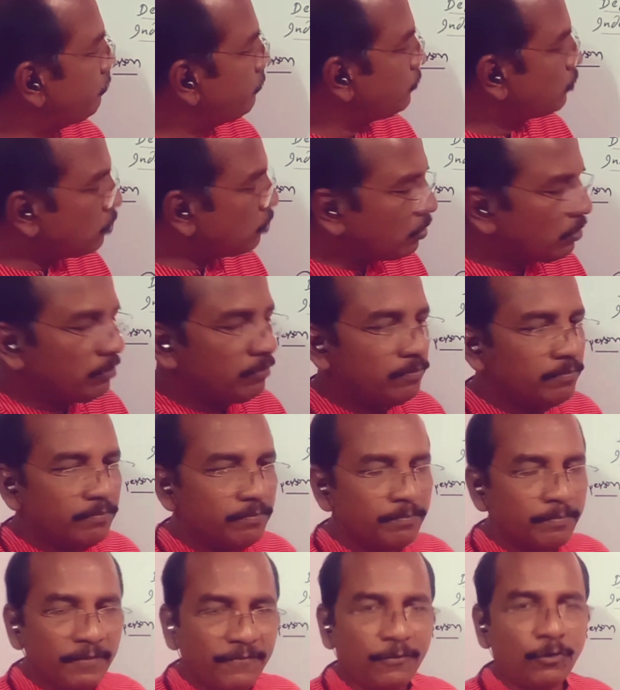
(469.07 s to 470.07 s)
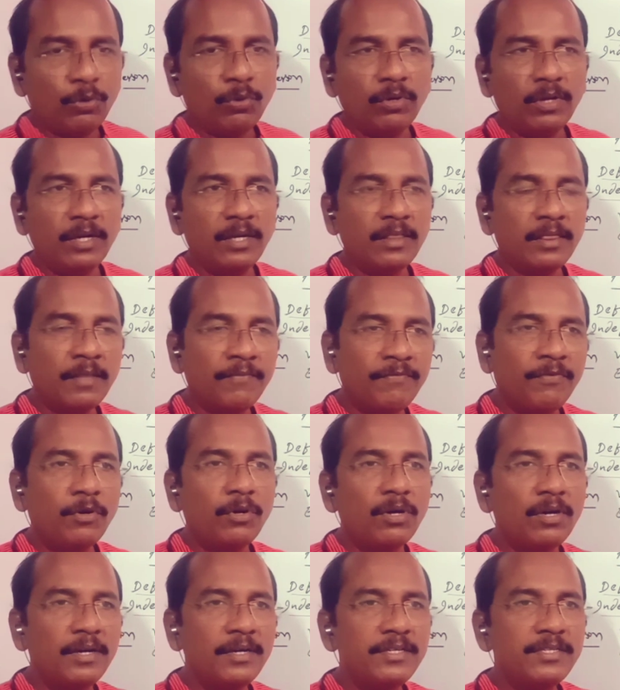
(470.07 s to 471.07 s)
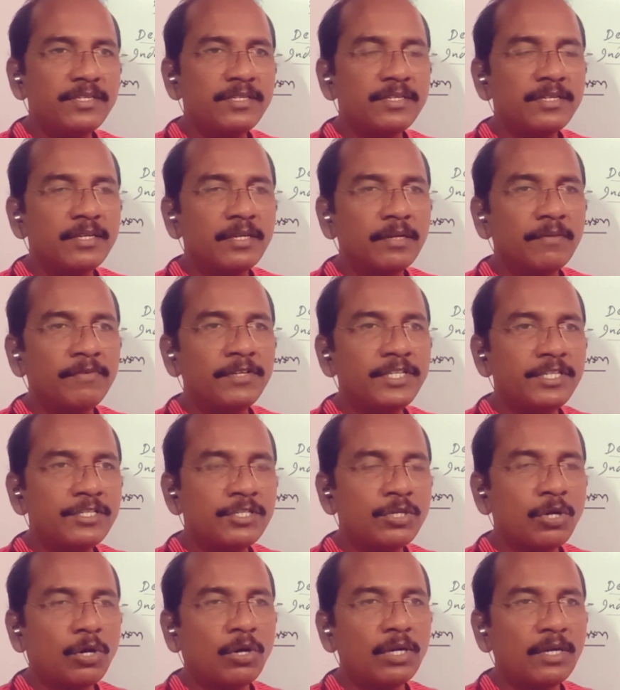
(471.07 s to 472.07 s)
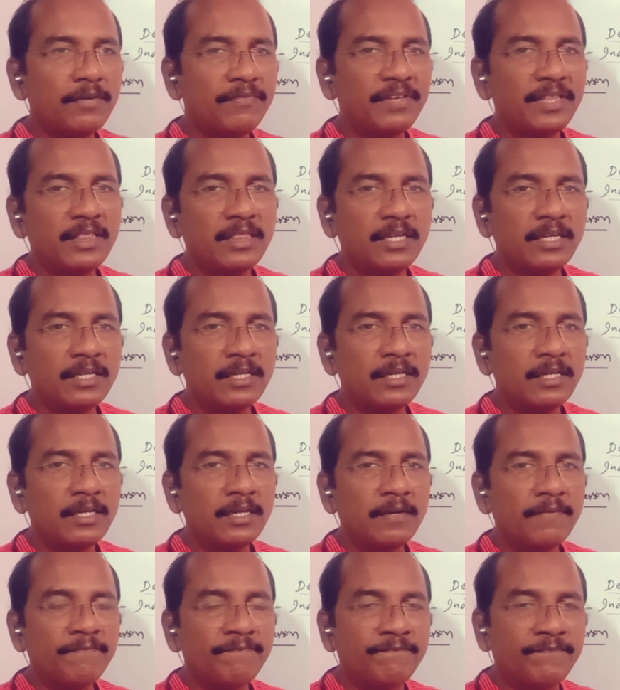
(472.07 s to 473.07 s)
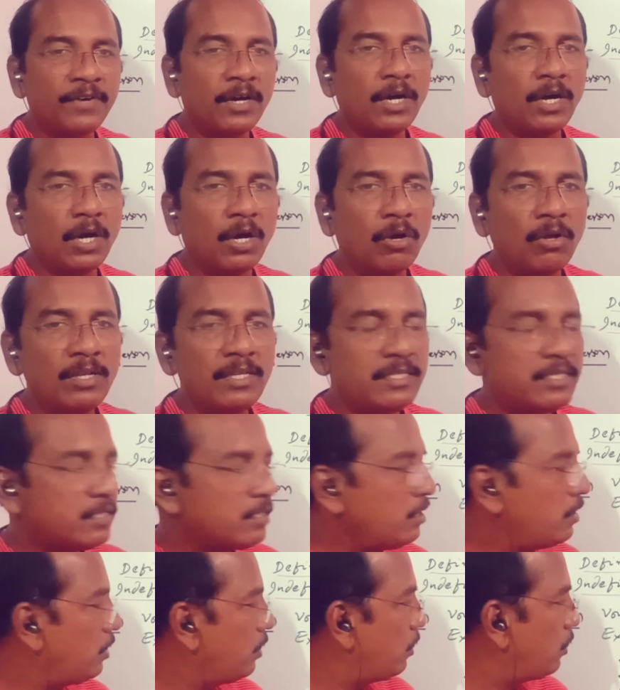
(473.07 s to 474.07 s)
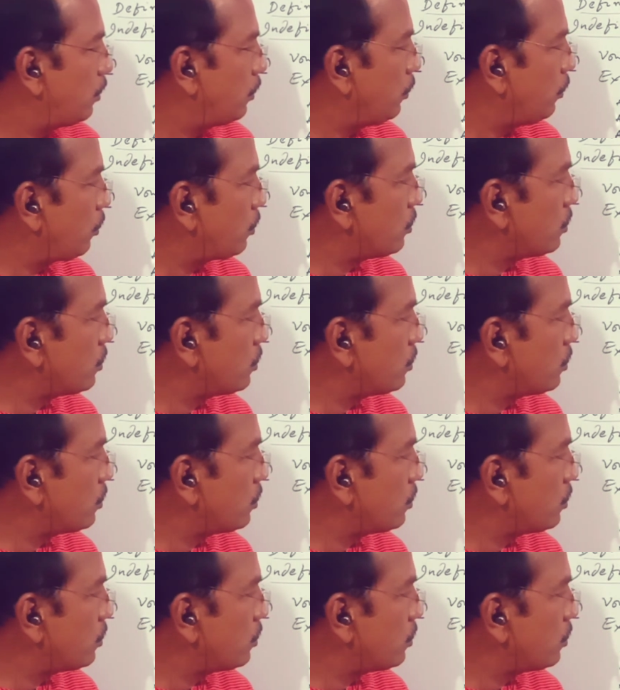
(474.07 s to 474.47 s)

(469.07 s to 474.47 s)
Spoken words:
So before the words which start with the vowels, you